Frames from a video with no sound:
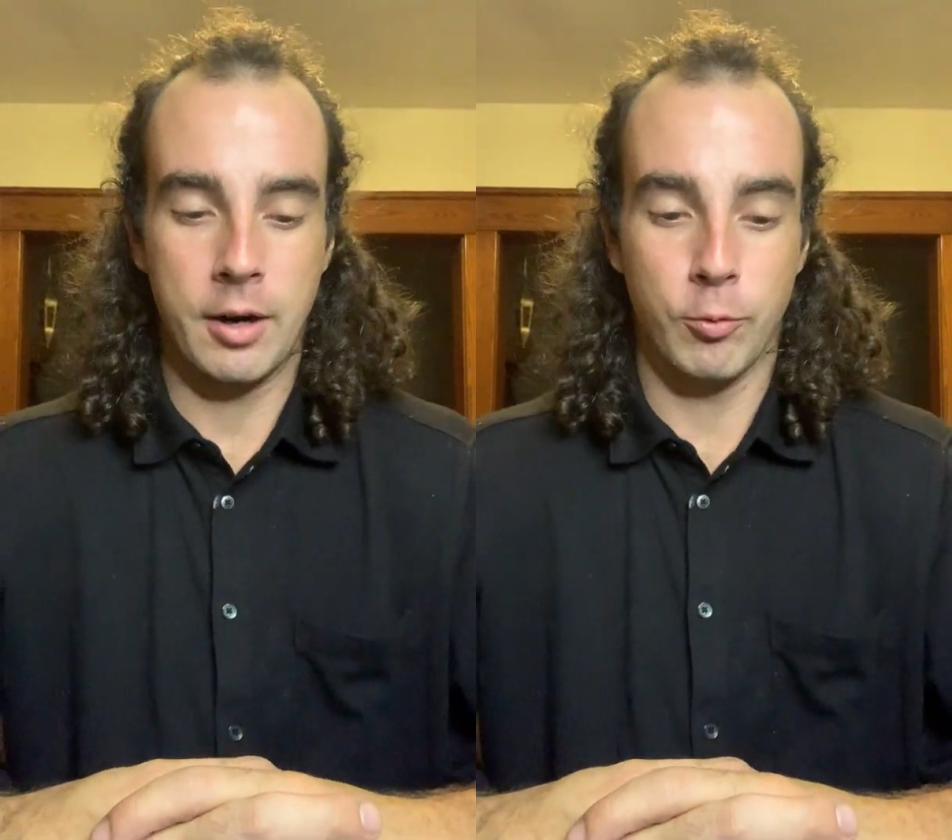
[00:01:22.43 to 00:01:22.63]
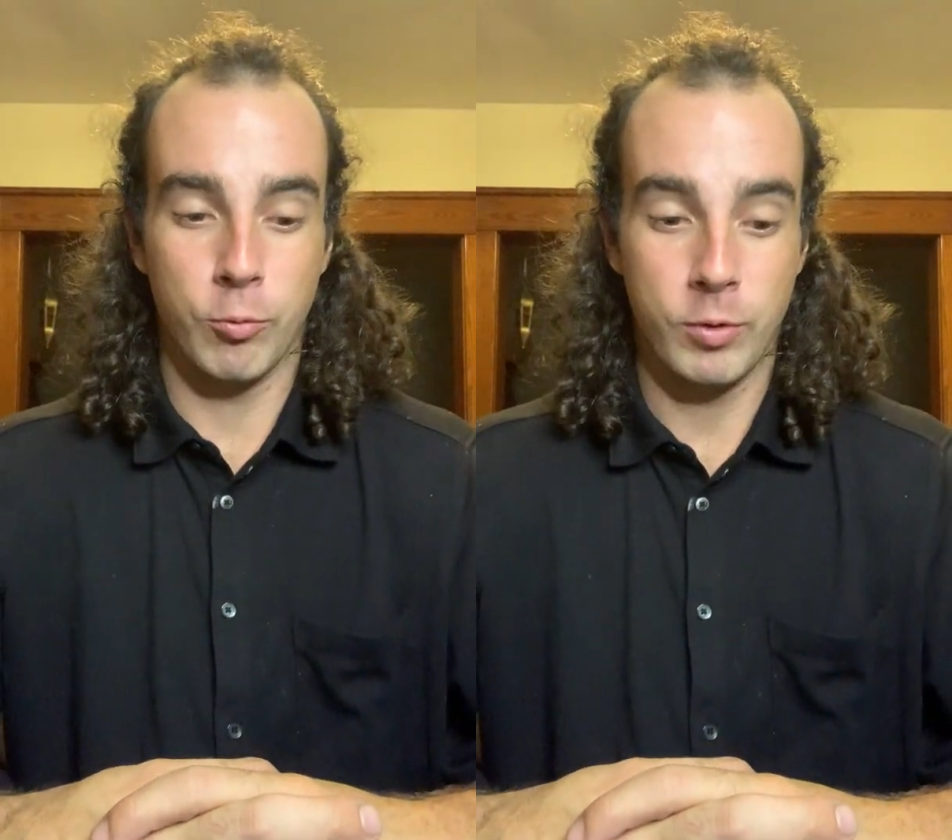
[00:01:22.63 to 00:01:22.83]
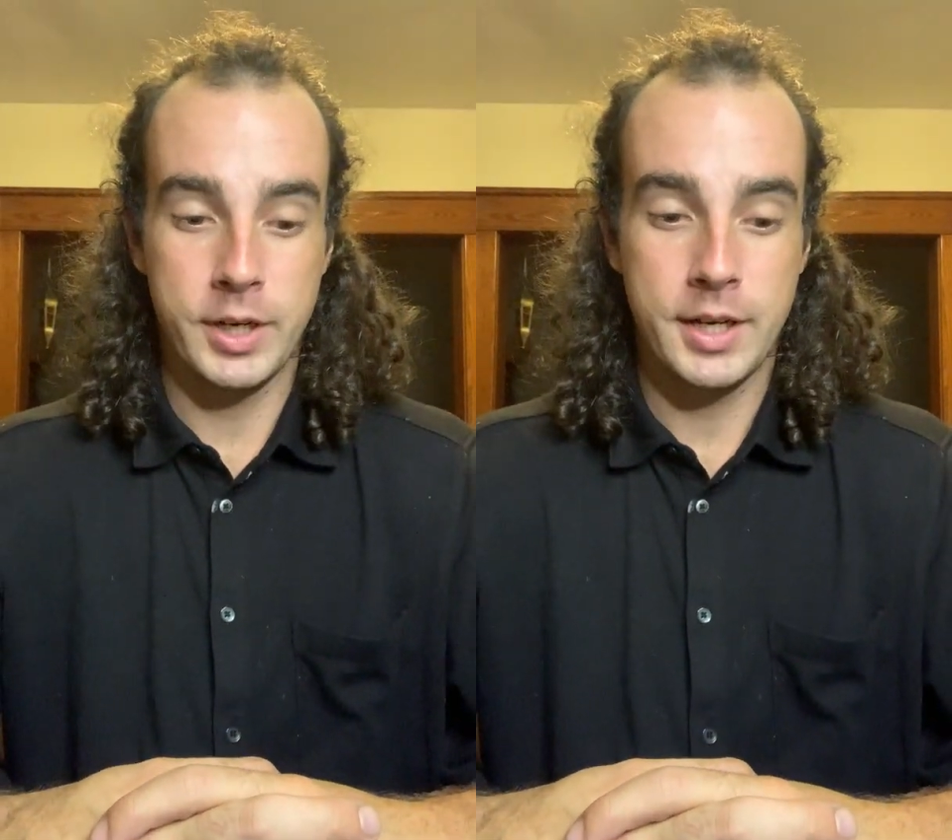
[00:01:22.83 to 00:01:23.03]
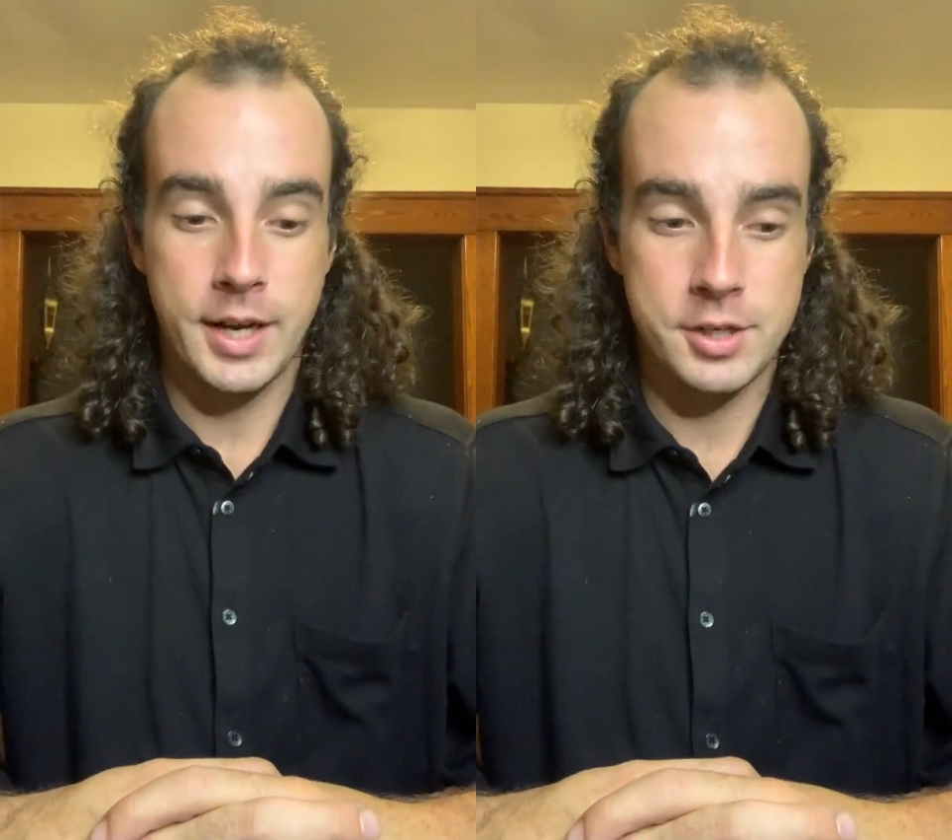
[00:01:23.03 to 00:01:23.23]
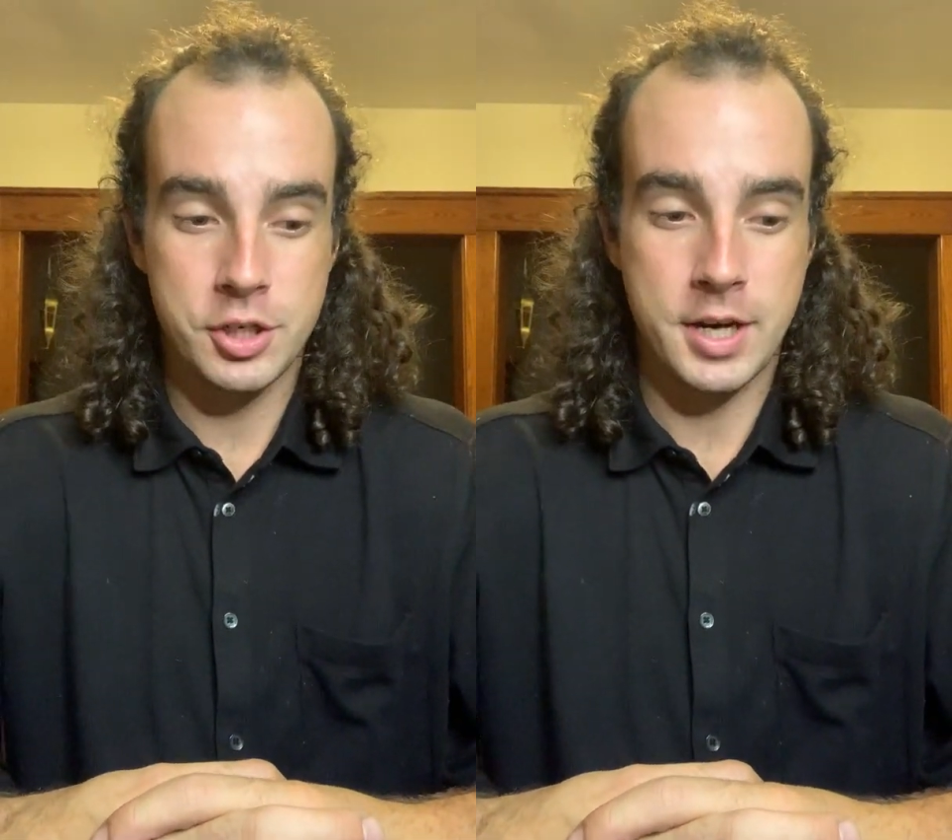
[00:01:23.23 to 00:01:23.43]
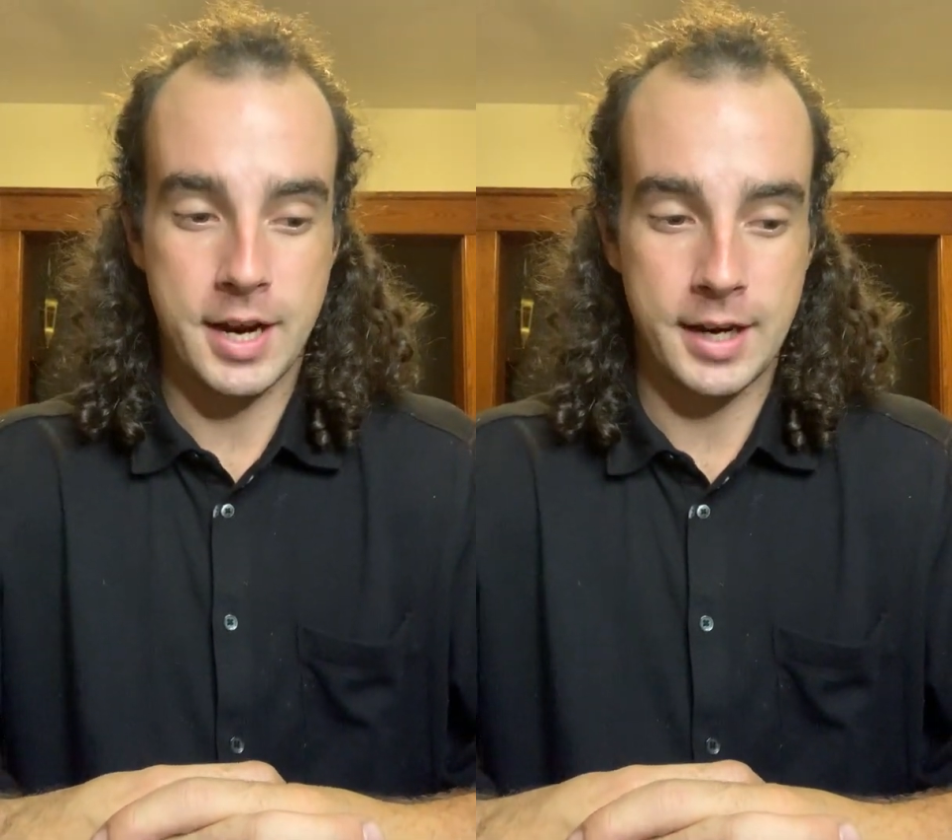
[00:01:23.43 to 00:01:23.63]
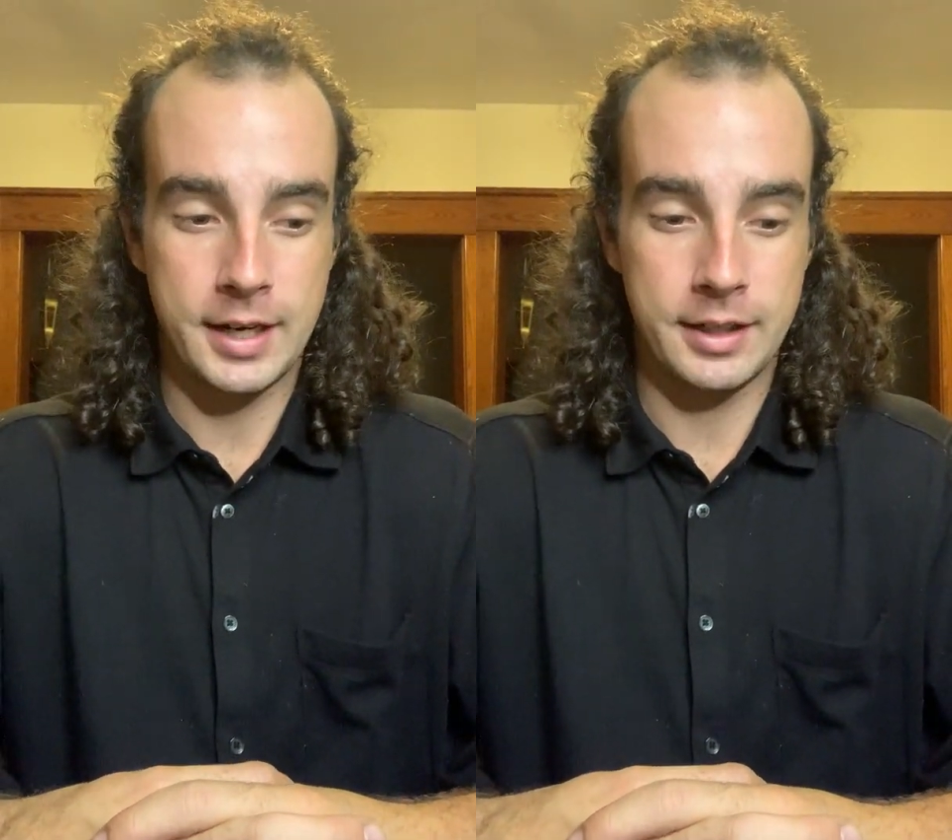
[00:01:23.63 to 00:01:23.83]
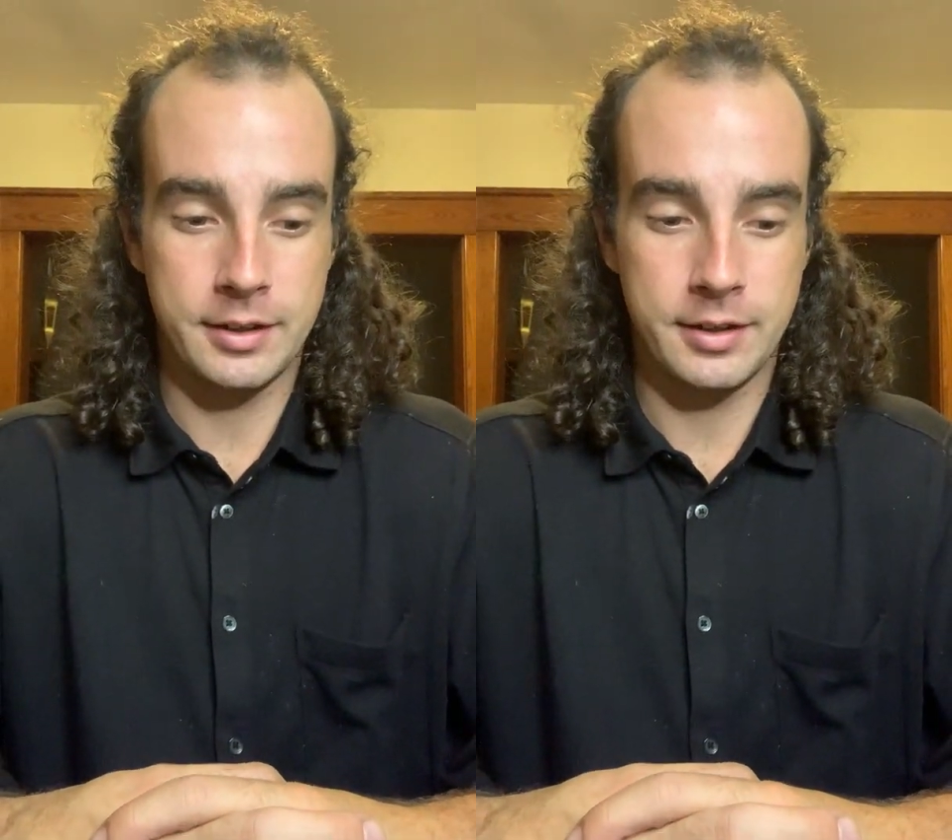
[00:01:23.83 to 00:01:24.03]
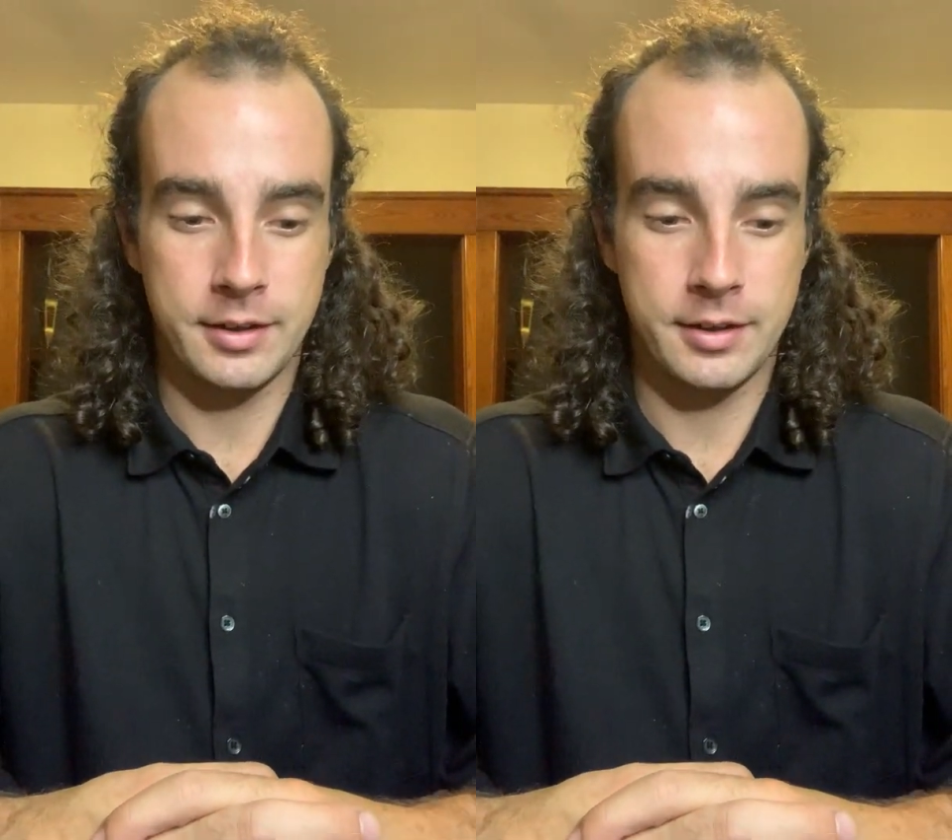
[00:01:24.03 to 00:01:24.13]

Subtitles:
re-educate